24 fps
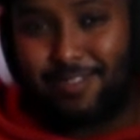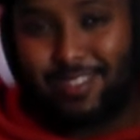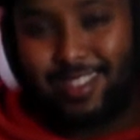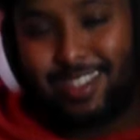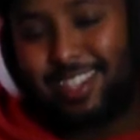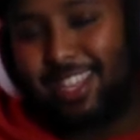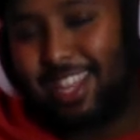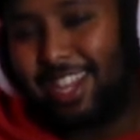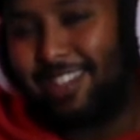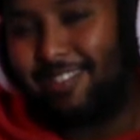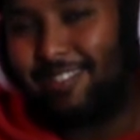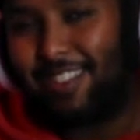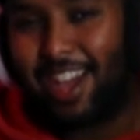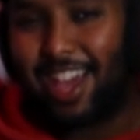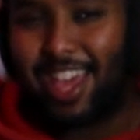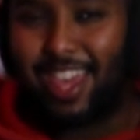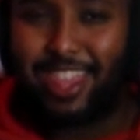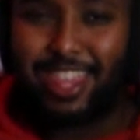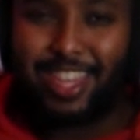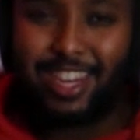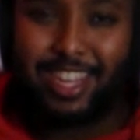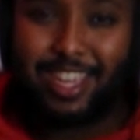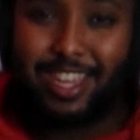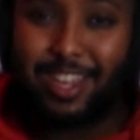
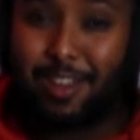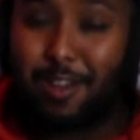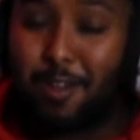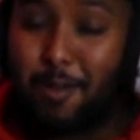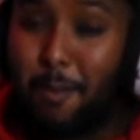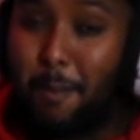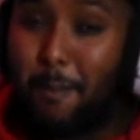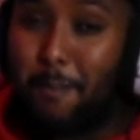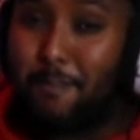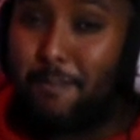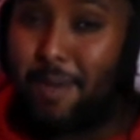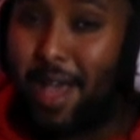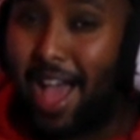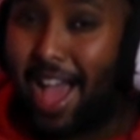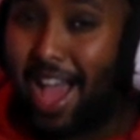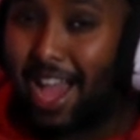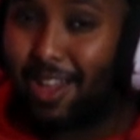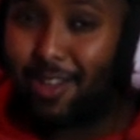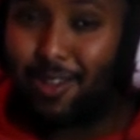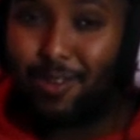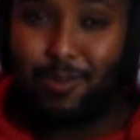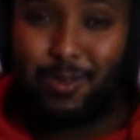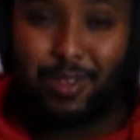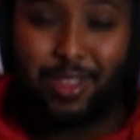Seleviathan here,
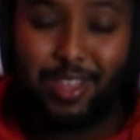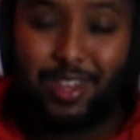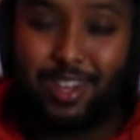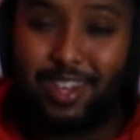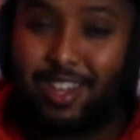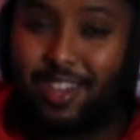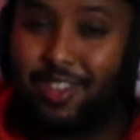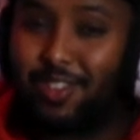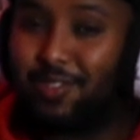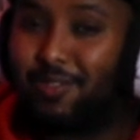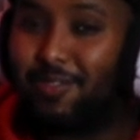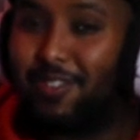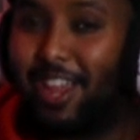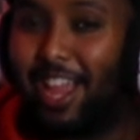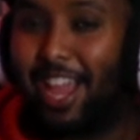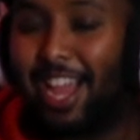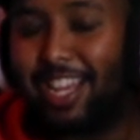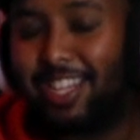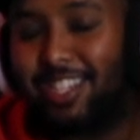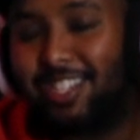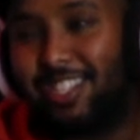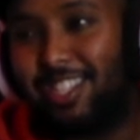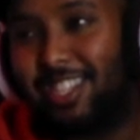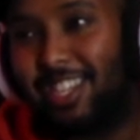back with another
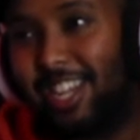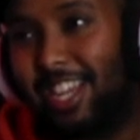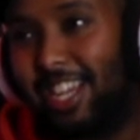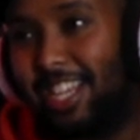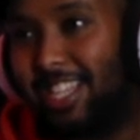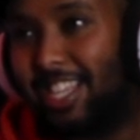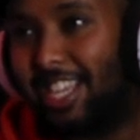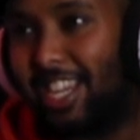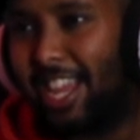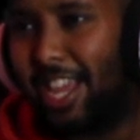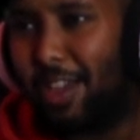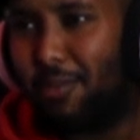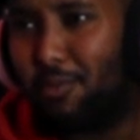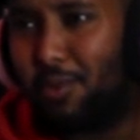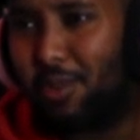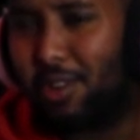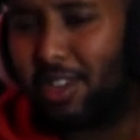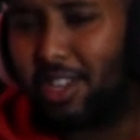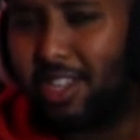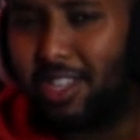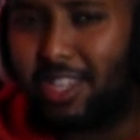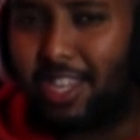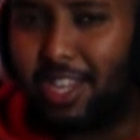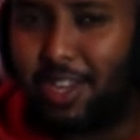reaction today. Today, we're
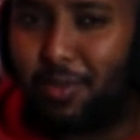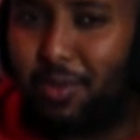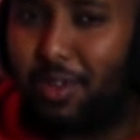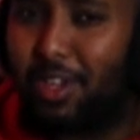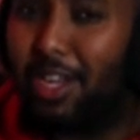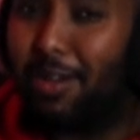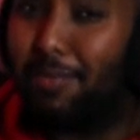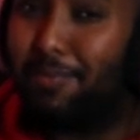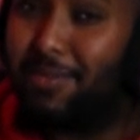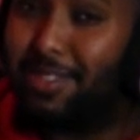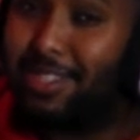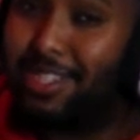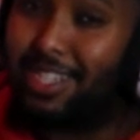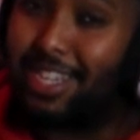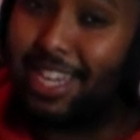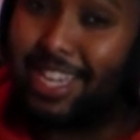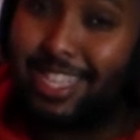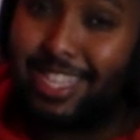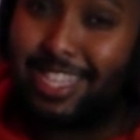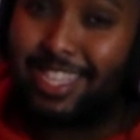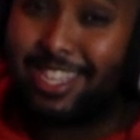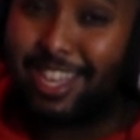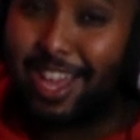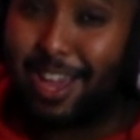continuing up
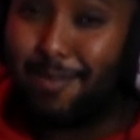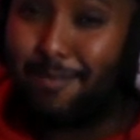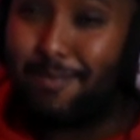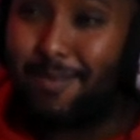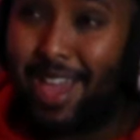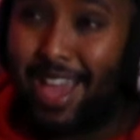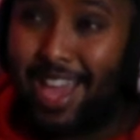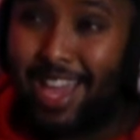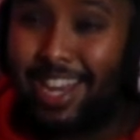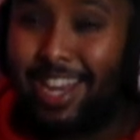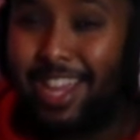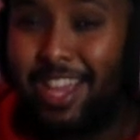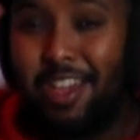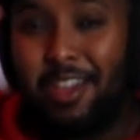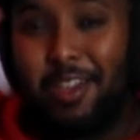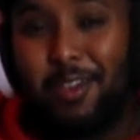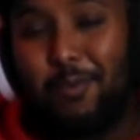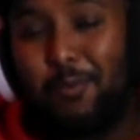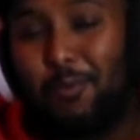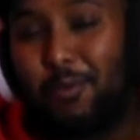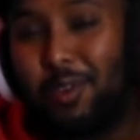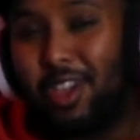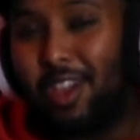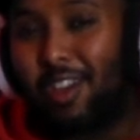Chainsaw Man.
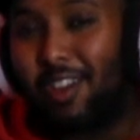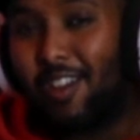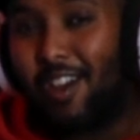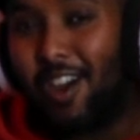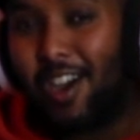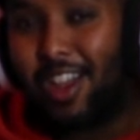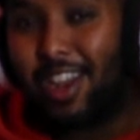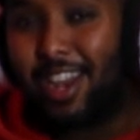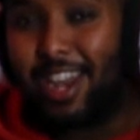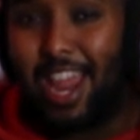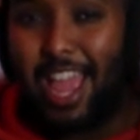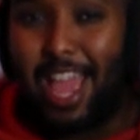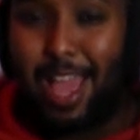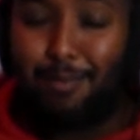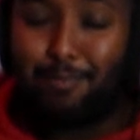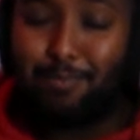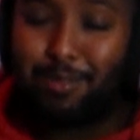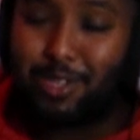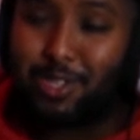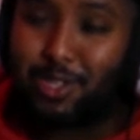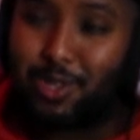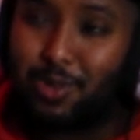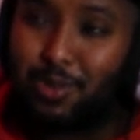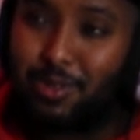We are on
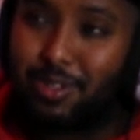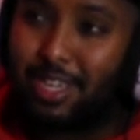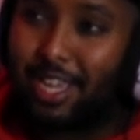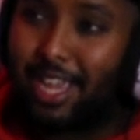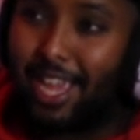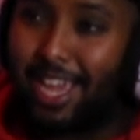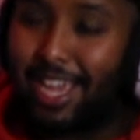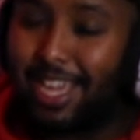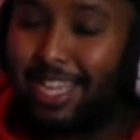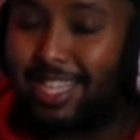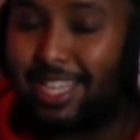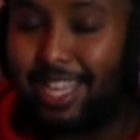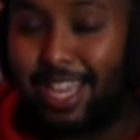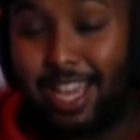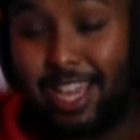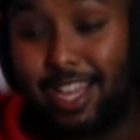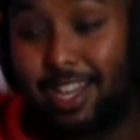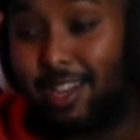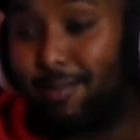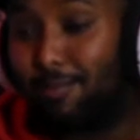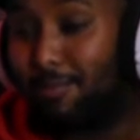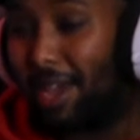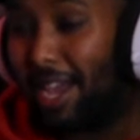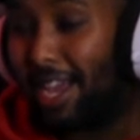episode 8,
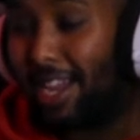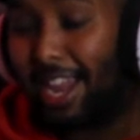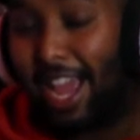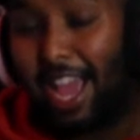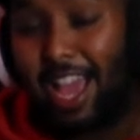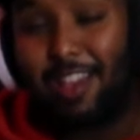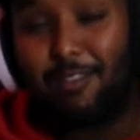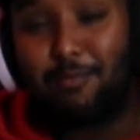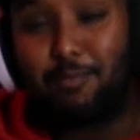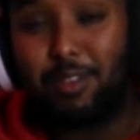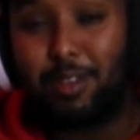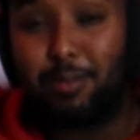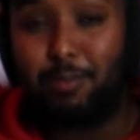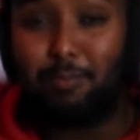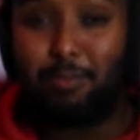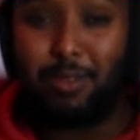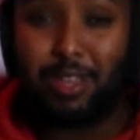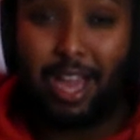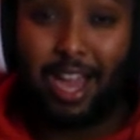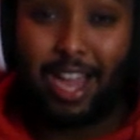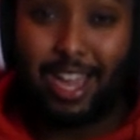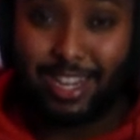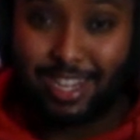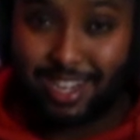and man, I have been
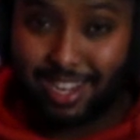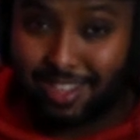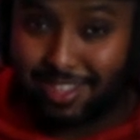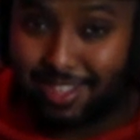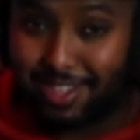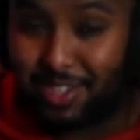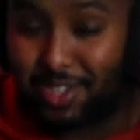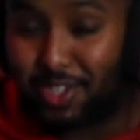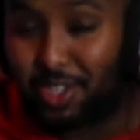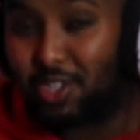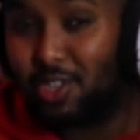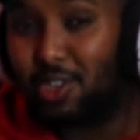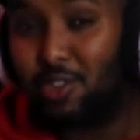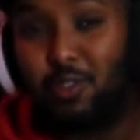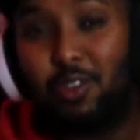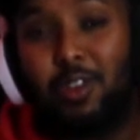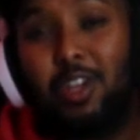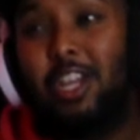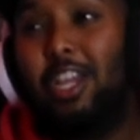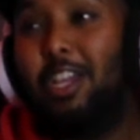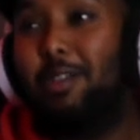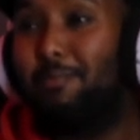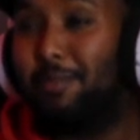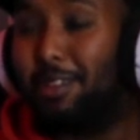behind on this show,
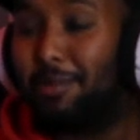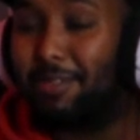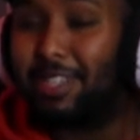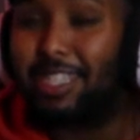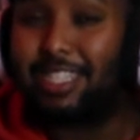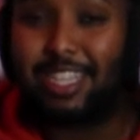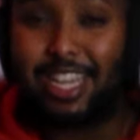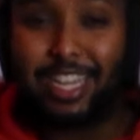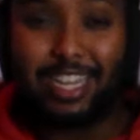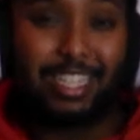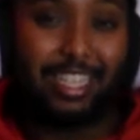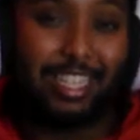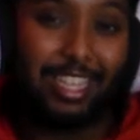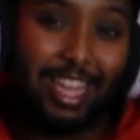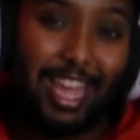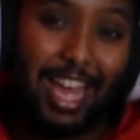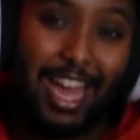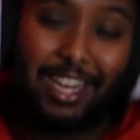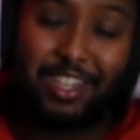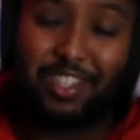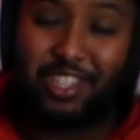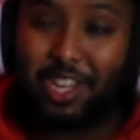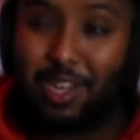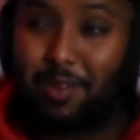but I'm excited to
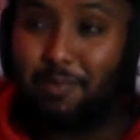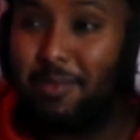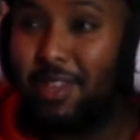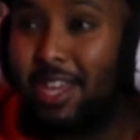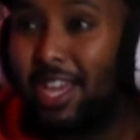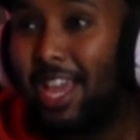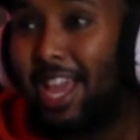catch up.